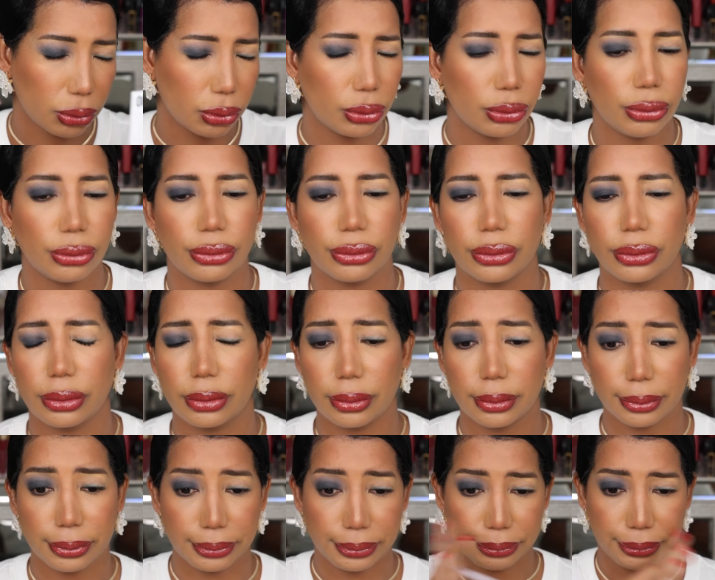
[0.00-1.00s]
Oof,
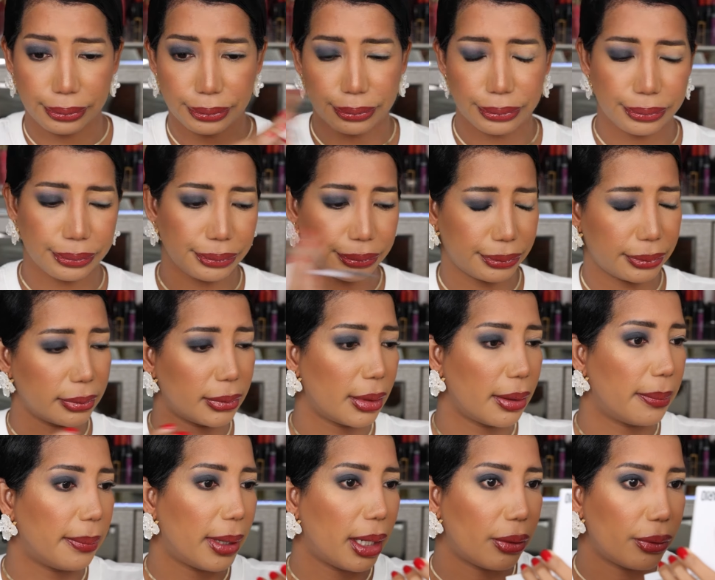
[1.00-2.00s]
the
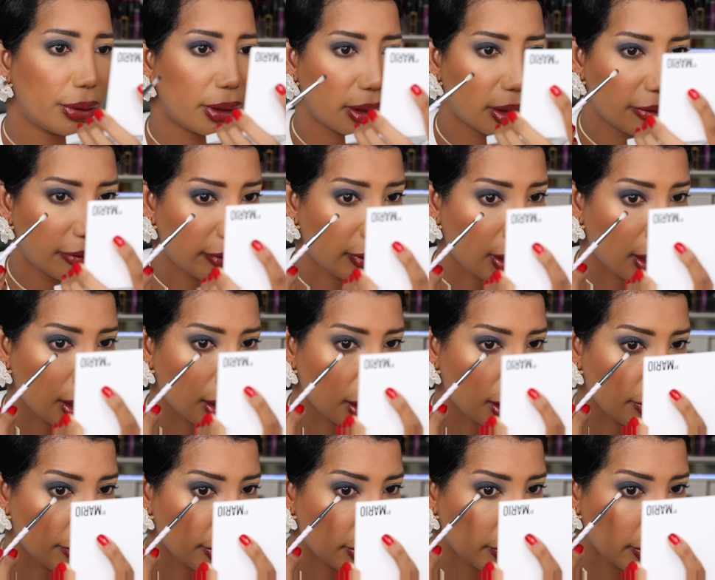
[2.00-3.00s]
powder
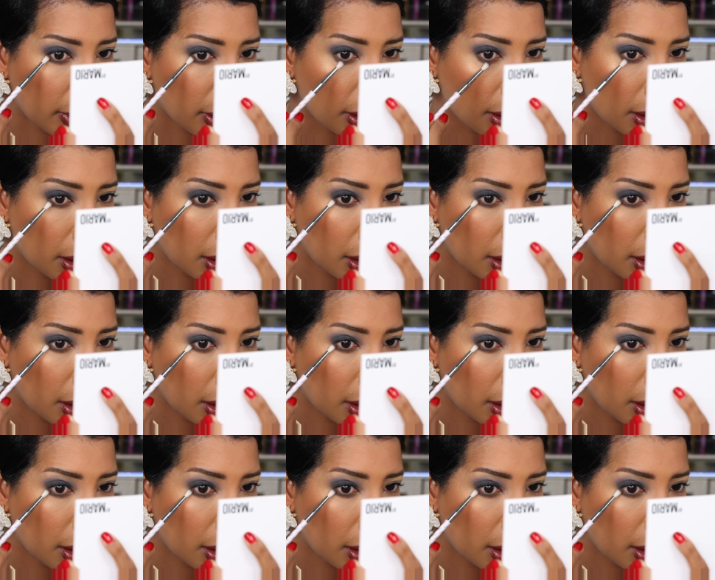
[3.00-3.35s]
flying everywhere.